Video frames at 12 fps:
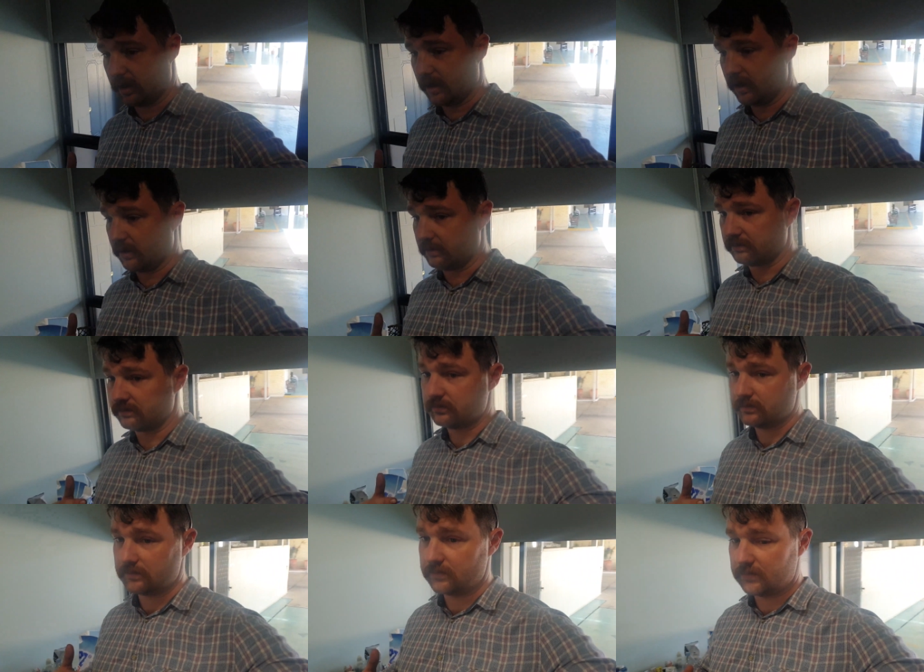Um,
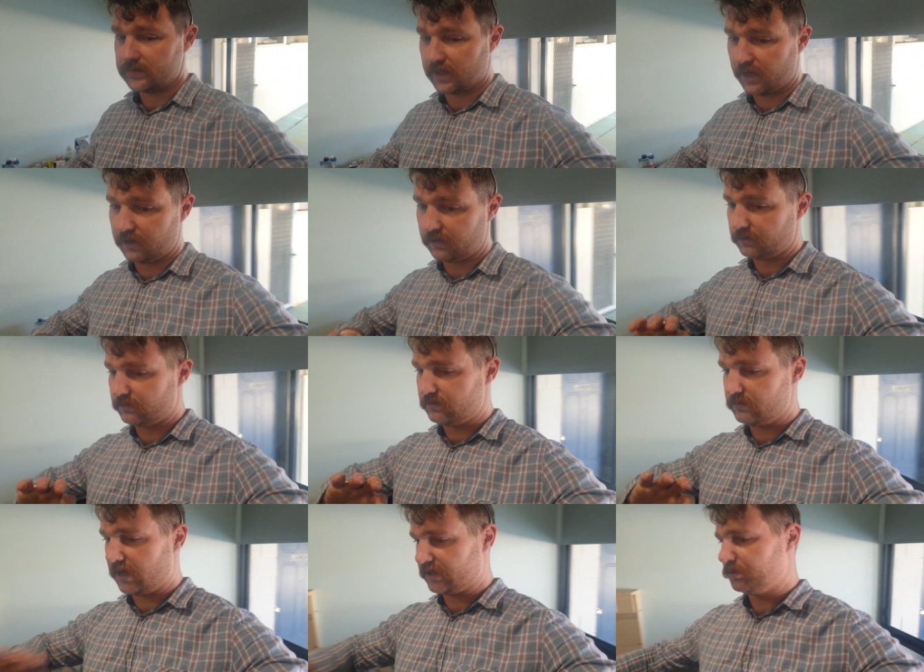so
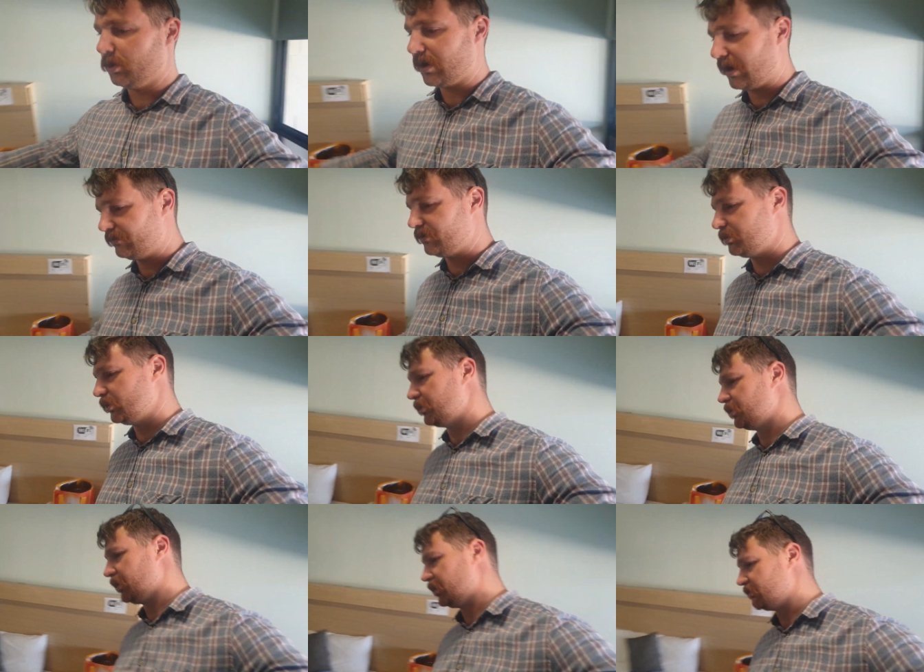much more
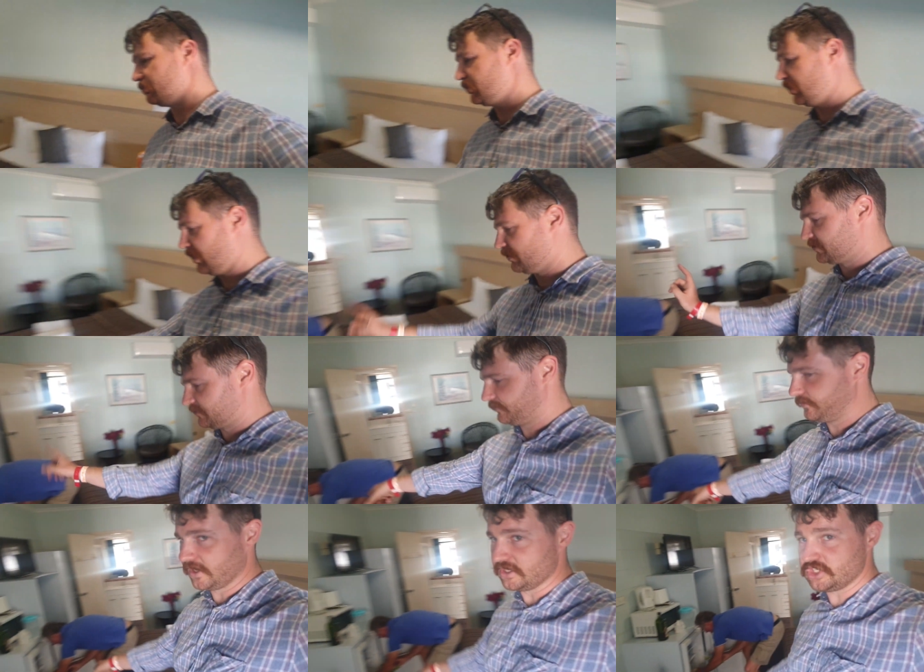comfortable, and you know, there's a
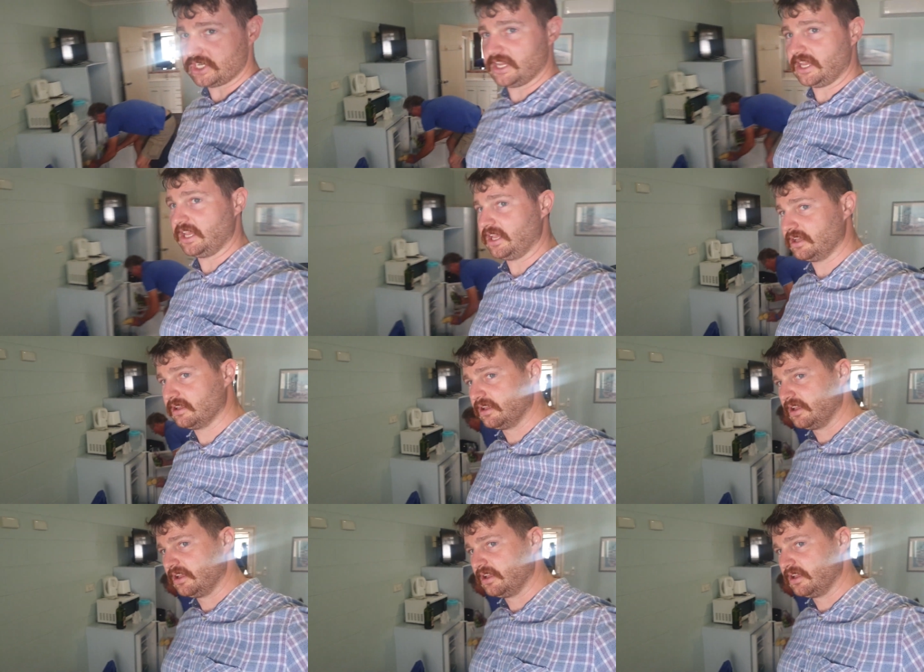fridge here.